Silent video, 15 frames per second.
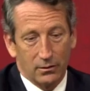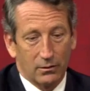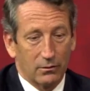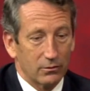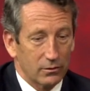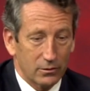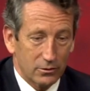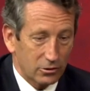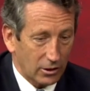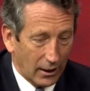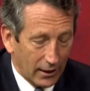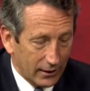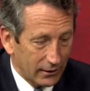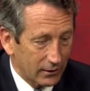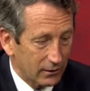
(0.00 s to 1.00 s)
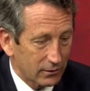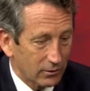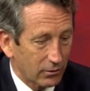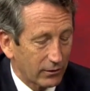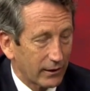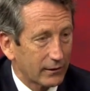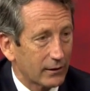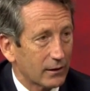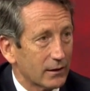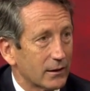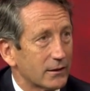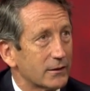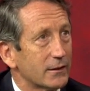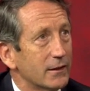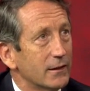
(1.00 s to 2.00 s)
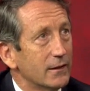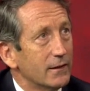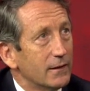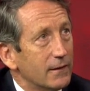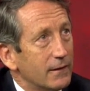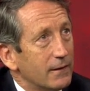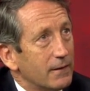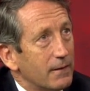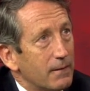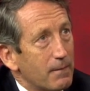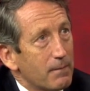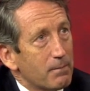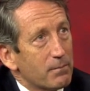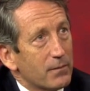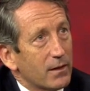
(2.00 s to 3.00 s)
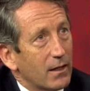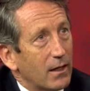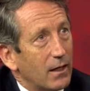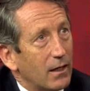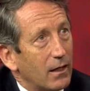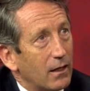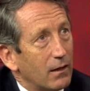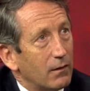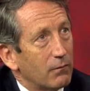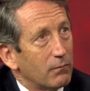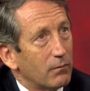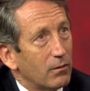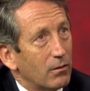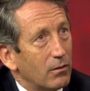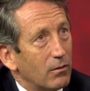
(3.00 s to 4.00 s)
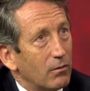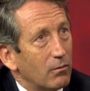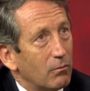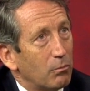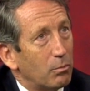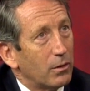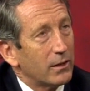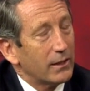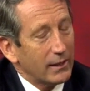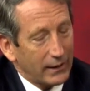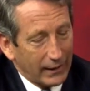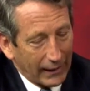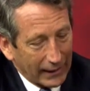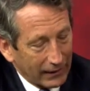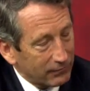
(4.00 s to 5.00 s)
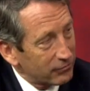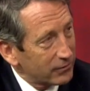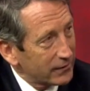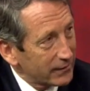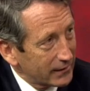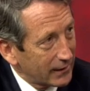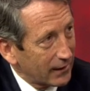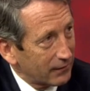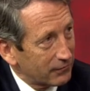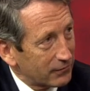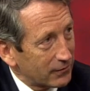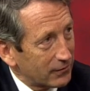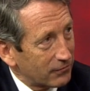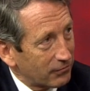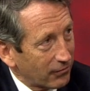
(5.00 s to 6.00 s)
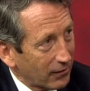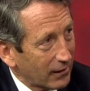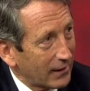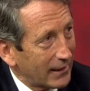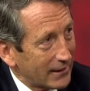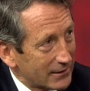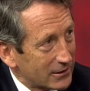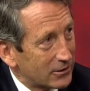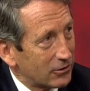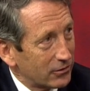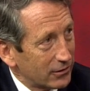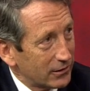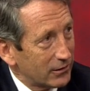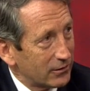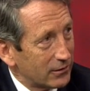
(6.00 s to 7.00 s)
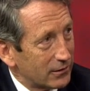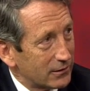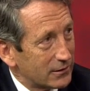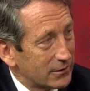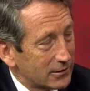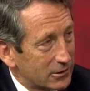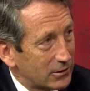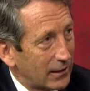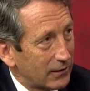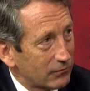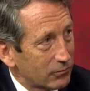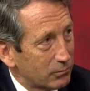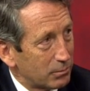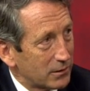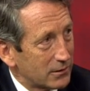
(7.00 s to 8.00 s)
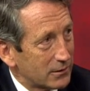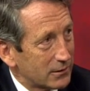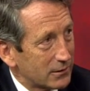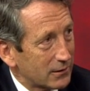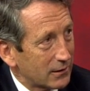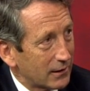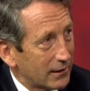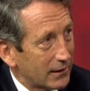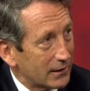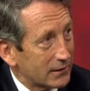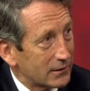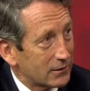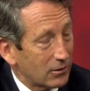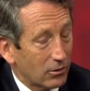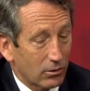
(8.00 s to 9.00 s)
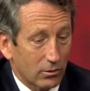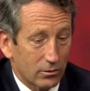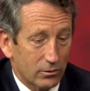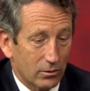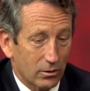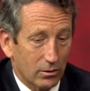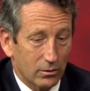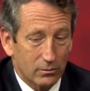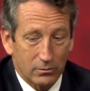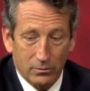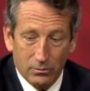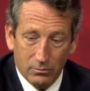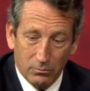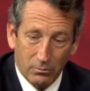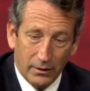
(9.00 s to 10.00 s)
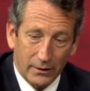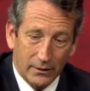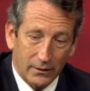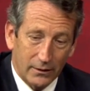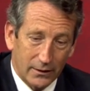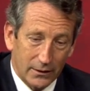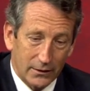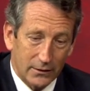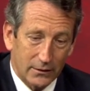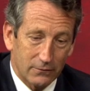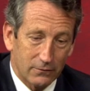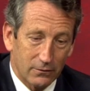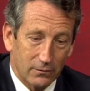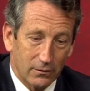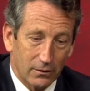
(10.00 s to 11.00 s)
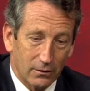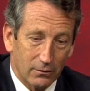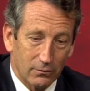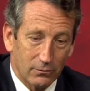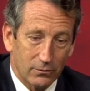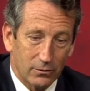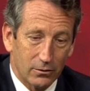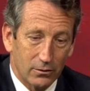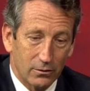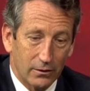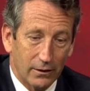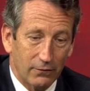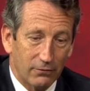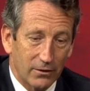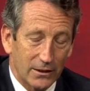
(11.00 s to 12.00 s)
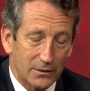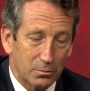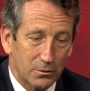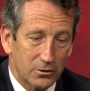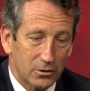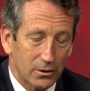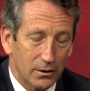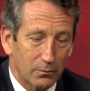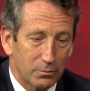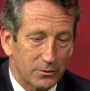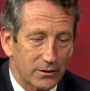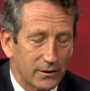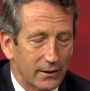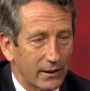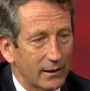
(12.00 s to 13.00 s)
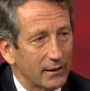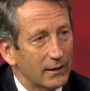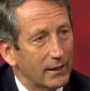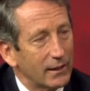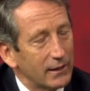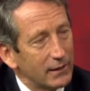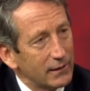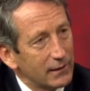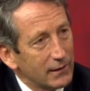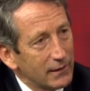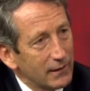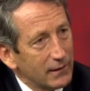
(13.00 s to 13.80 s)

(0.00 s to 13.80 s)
you know China, go down the list. Um, but Every governor for the last 30 years has traveled business class on, on making these, you know, investment trips. They, they,